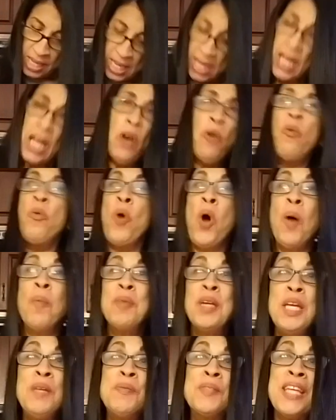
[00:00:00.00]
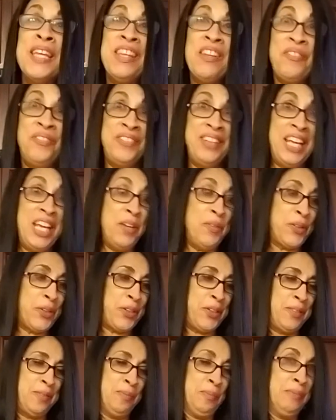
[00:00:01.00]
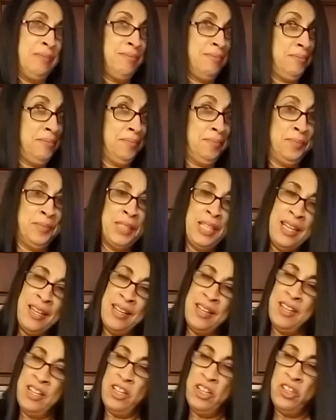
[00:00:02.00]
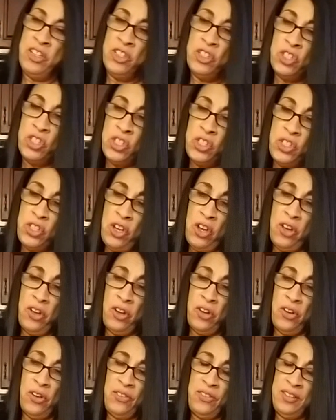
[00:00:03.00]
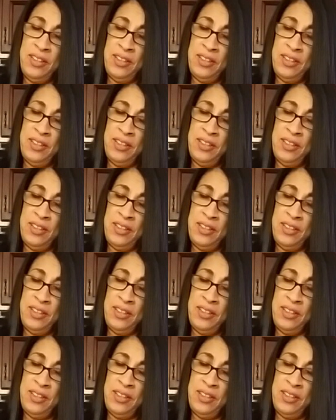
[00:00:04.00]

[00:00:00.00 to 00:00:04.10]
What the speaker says: Rum gives it the flavor. So,